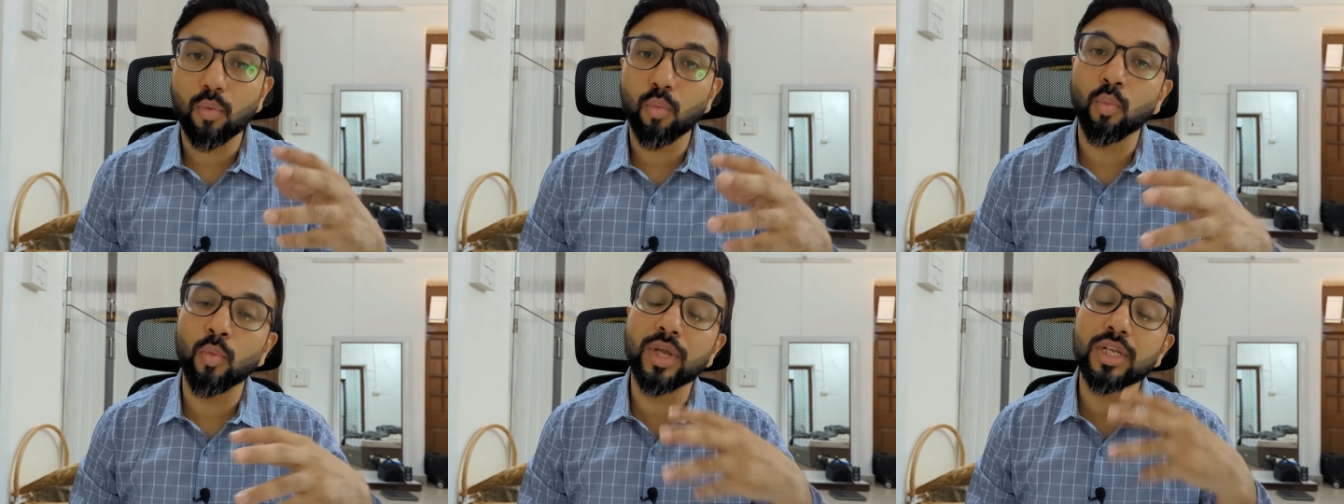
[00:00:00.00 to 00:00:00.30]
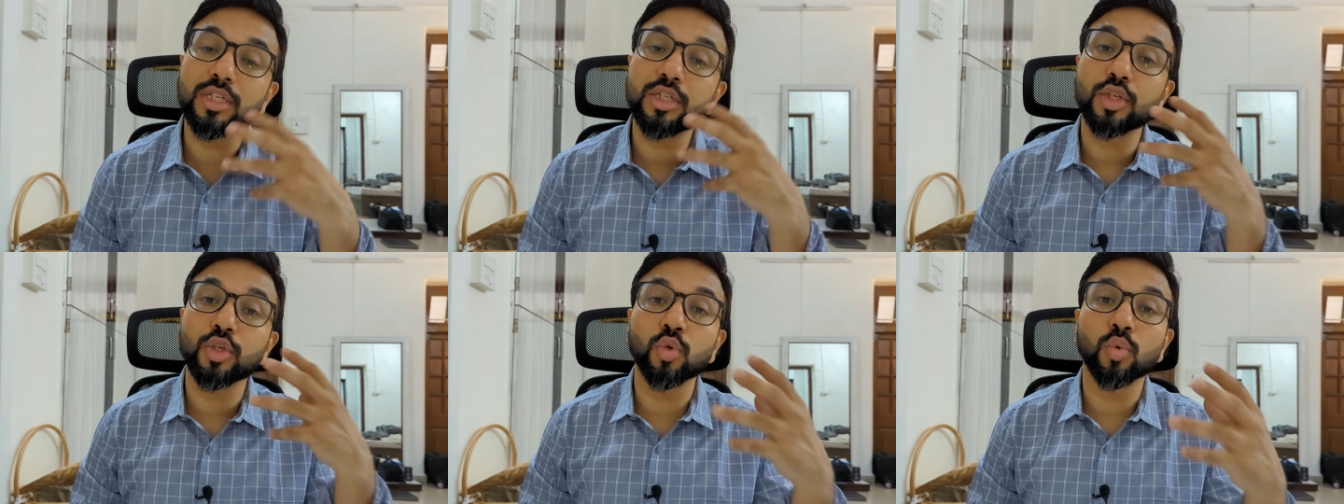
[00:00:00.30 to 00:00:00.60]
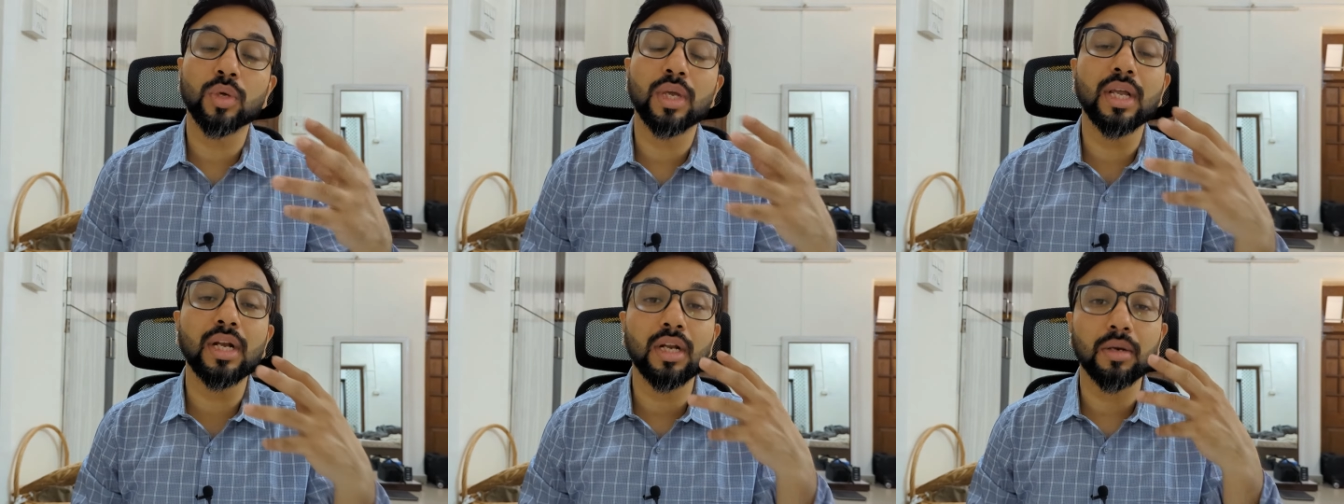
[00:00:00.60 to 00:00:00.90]
which you
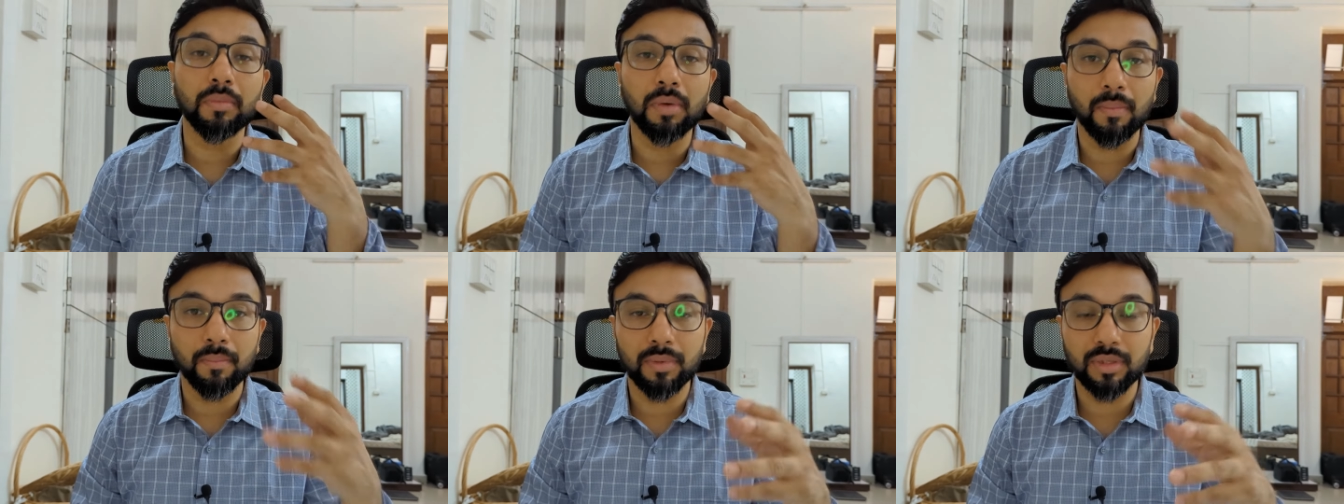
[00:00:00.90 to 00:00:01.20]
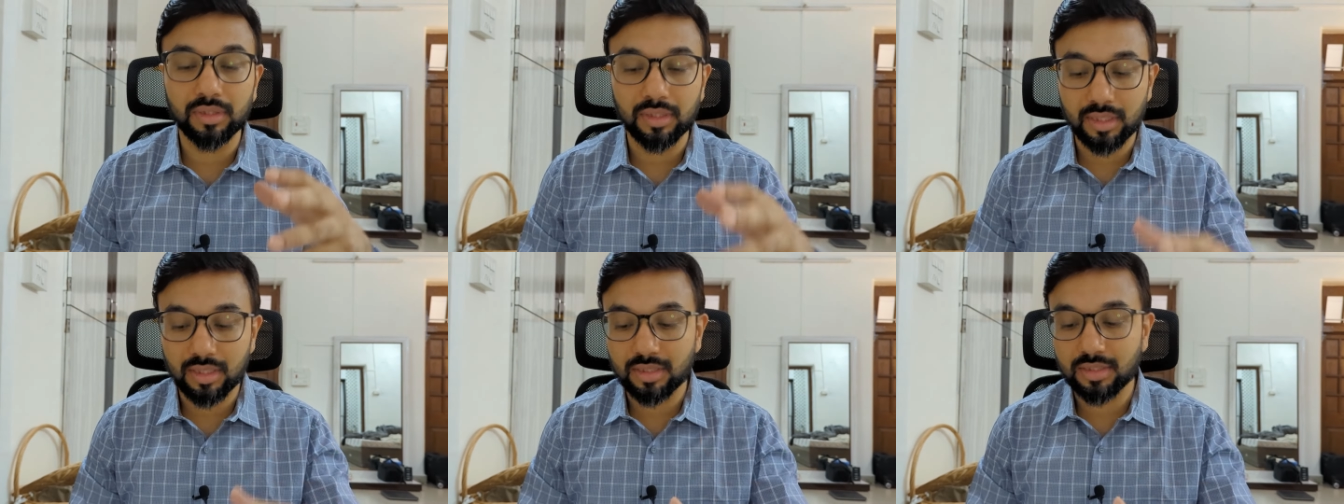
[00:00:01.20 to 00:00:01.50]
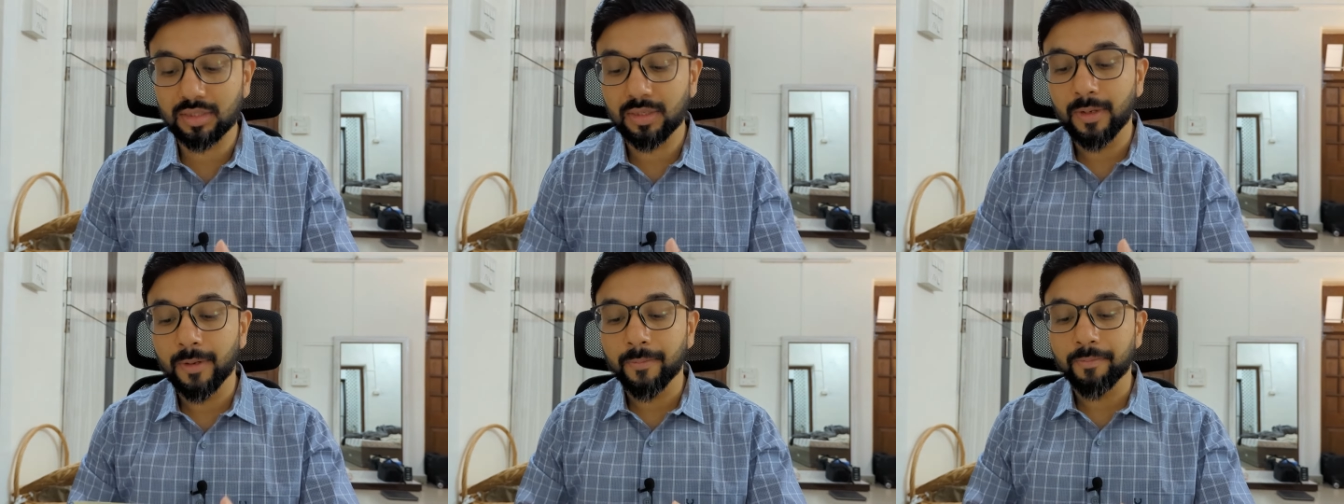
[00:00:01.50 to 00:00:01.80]
can remember
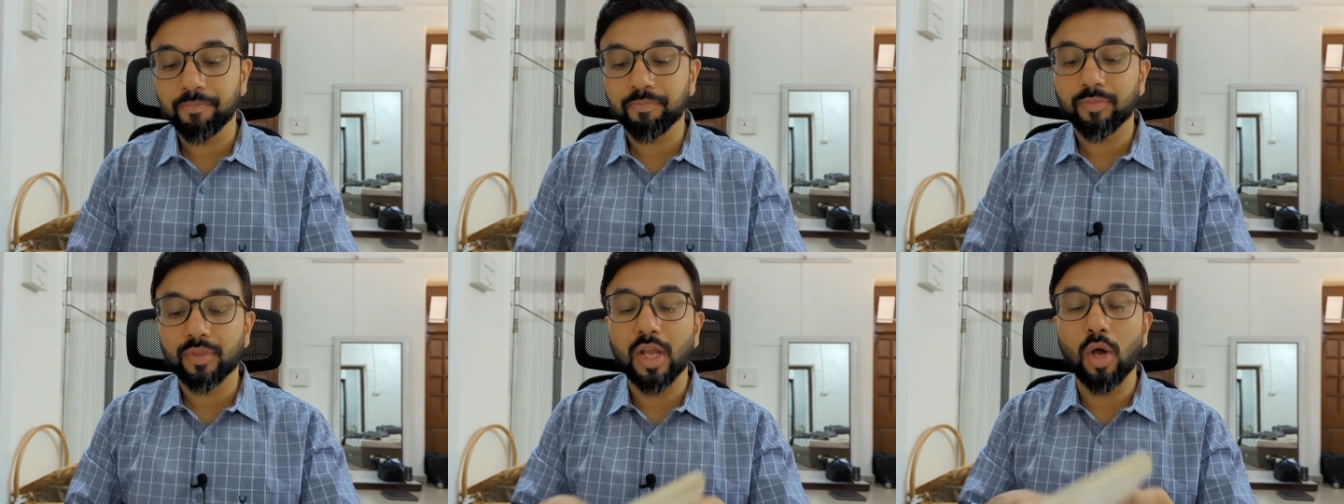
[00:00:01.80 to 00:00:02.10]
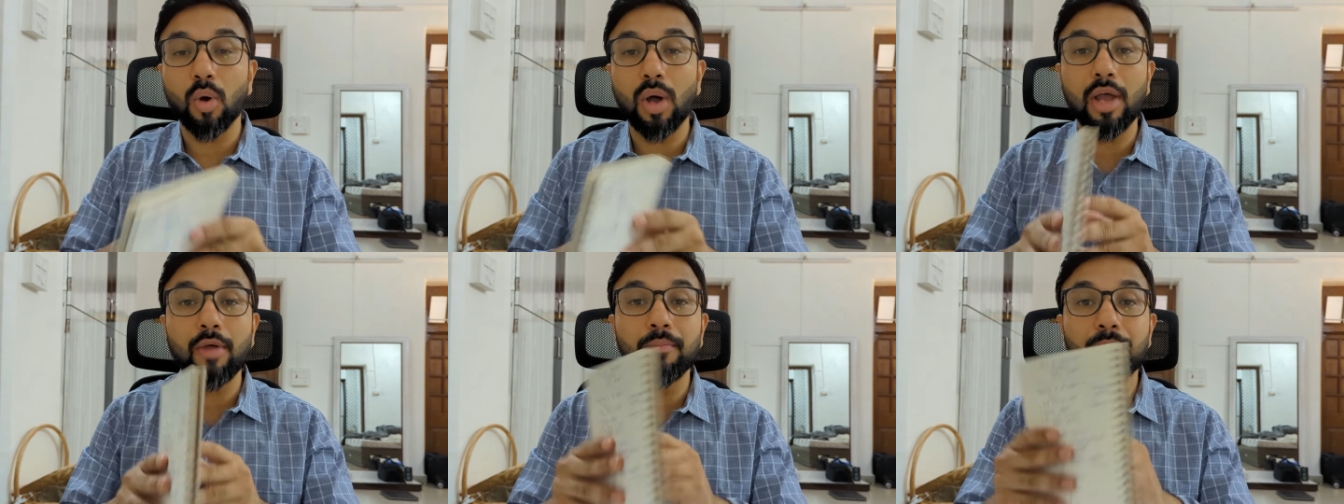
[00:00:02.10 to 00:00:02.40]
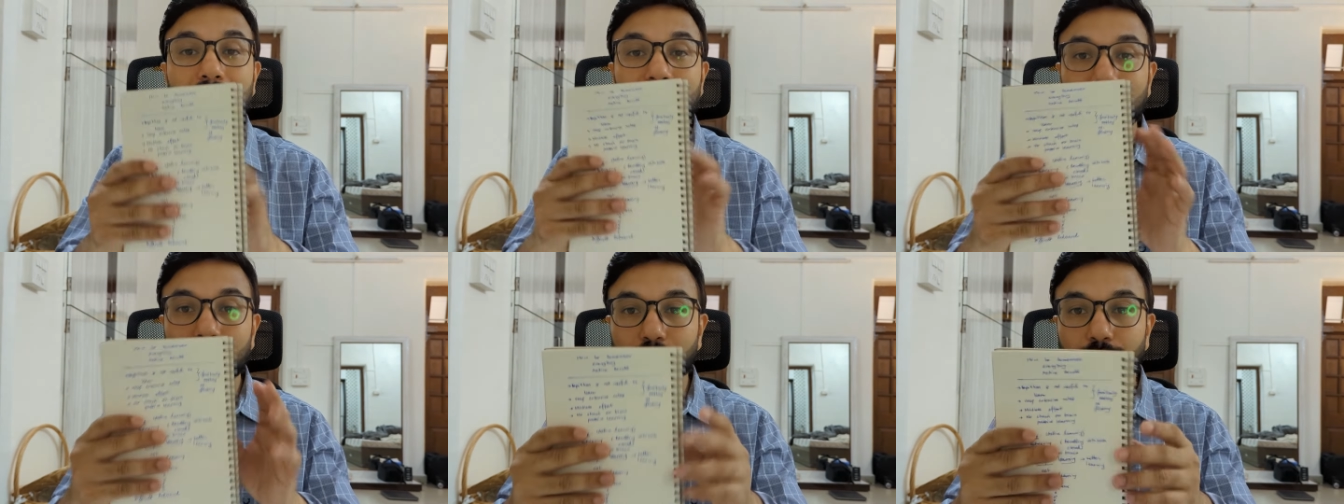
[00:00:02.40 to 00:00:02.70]
things. Now I have
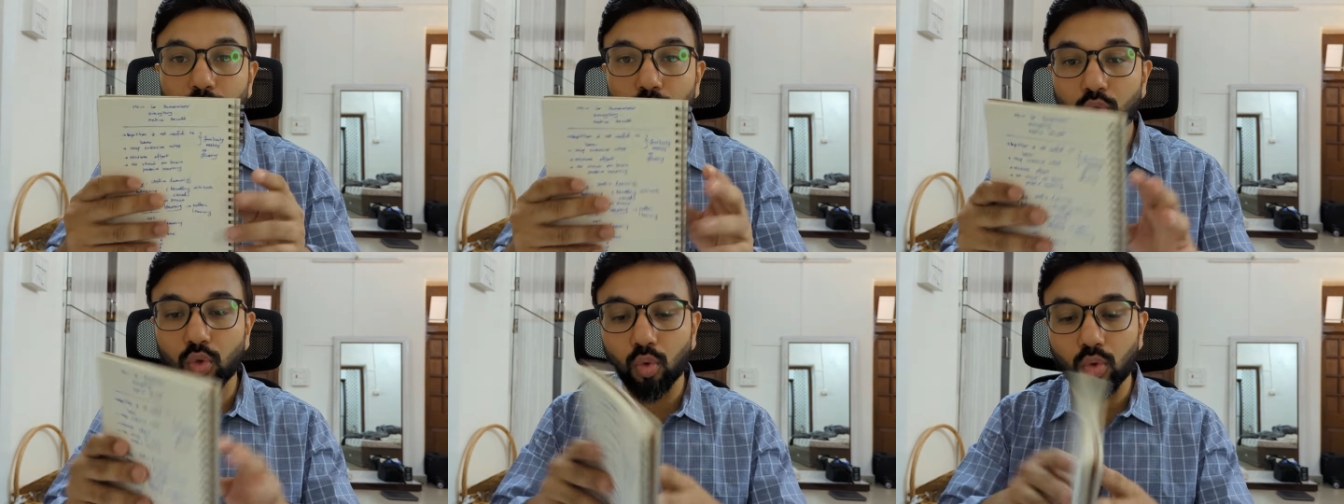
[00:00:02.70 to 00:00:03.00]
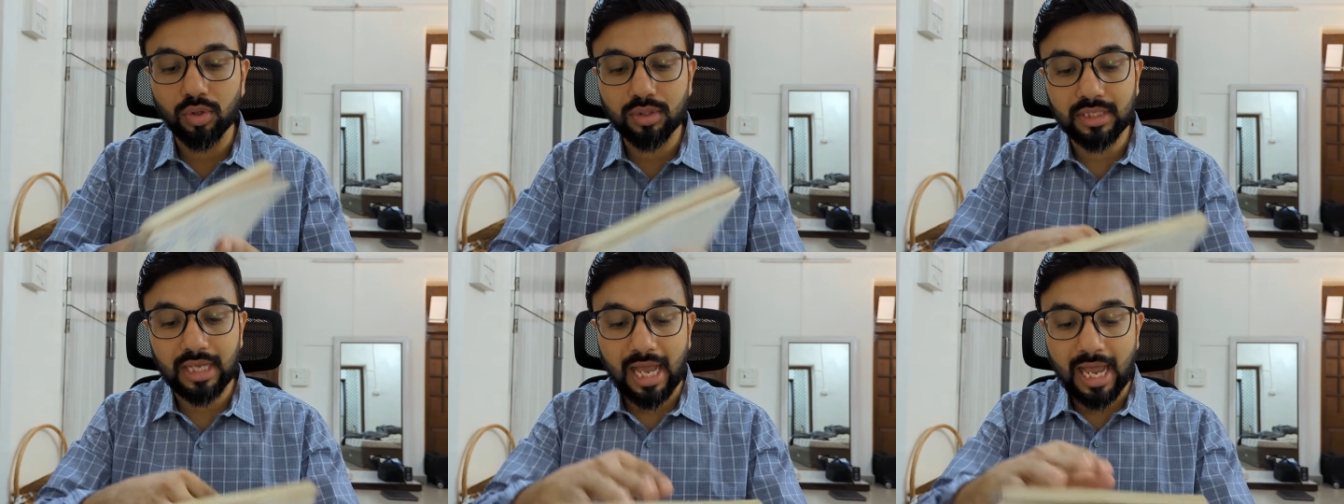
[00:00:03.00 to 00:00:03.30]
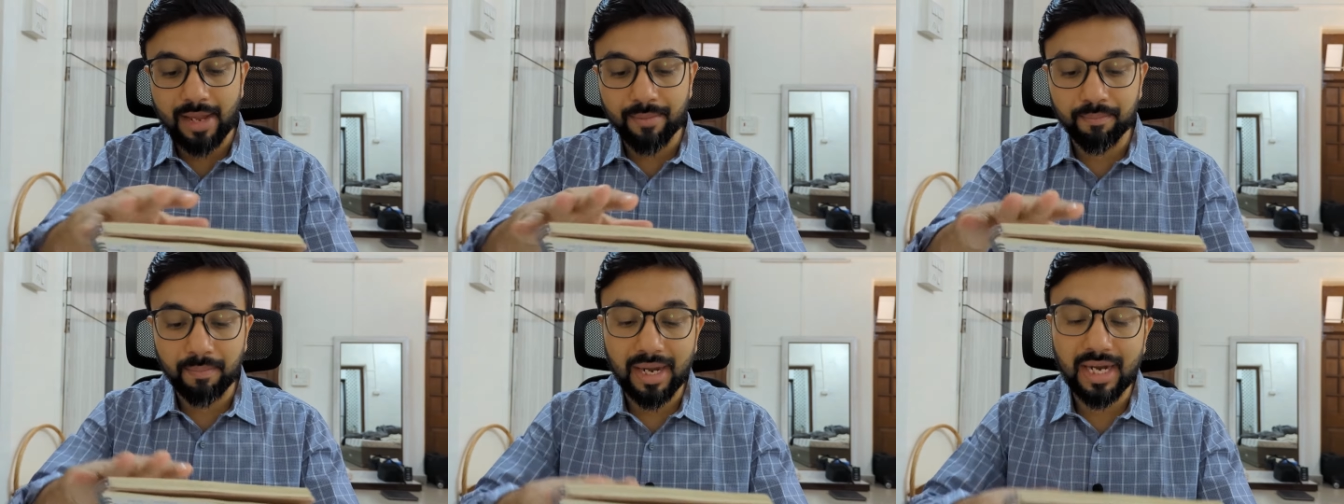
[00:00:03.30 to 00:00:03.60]
made a few notes. I